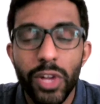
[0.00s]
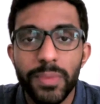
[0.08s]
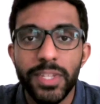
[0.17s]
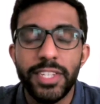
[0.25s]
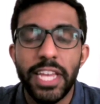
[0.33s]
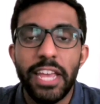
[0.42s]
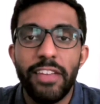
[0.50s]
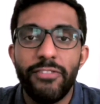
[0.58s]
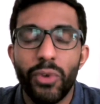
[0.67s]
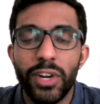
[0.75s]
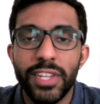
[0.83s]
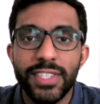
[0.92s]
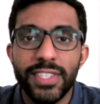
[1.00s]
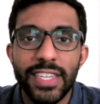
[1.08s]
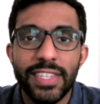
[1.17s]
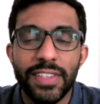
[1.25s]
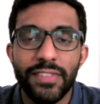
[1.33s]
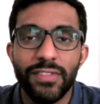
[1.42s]
day
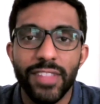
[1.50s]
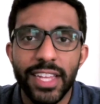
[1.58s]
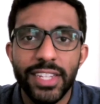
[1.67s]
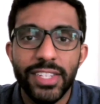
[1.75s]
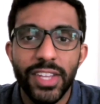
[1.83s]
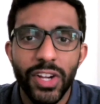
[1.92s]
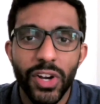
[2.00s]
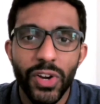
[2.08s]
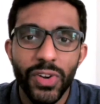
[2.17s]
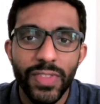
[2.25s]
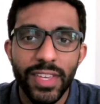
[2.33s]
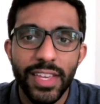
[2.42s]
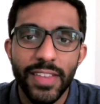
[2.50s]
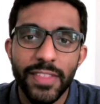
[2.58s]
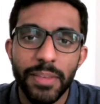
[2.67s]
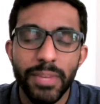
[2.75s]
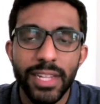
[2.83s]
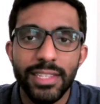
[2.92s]
46 of Lent, currently in the
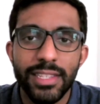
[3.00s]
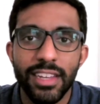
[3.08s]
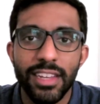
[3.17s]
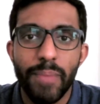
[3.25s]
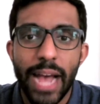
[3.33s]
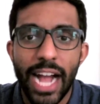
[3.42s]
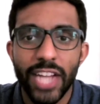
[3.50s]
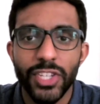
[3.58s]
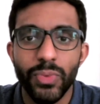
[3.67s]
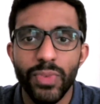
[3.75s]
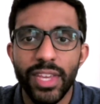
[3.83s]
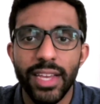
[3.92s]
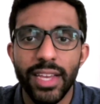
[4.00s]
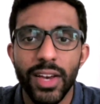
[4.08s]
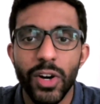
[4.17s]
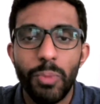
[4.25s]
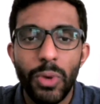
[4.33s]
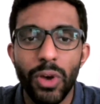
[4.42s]
midst of Passion Week. I
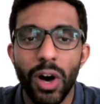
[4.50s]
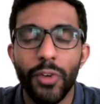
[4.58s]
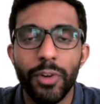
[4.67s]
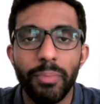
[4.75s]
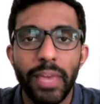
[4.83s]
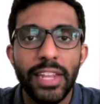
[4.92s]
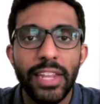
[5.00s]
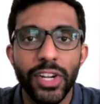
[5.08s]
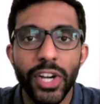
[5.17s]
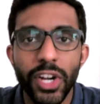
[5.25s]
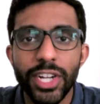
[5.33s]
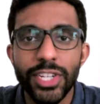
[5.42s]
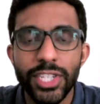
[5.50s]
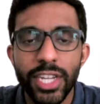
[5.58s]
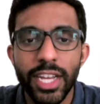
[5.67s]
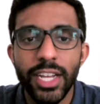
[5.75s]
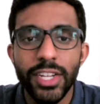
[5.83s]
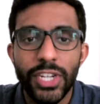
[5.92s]
hope you all remain encouraged
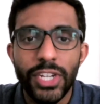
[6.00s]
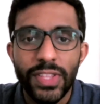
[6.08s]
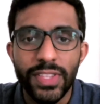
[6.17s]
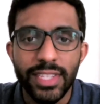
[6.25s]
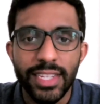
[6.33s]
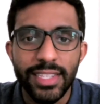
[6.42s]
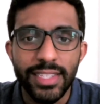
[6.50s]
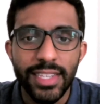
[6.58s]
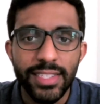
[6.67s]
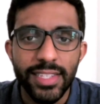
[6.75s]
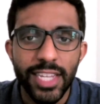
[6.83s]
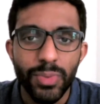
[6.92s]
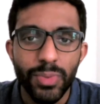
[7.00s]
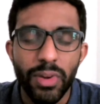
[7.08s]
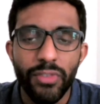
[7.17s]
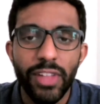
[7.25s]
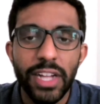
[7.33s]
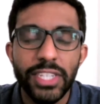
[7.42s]
during this Lent season as we
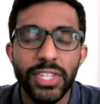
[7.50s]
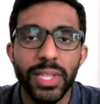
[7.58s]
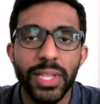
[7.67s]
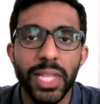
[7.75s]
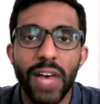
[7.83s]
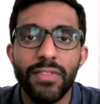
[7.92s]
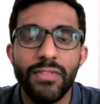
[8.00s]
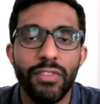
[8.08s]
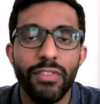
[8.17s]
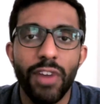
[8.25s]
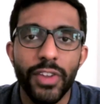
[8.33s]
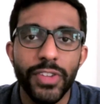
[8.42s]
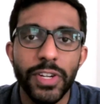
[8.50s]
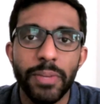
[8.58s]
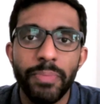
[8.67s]
reflect on the love of our Father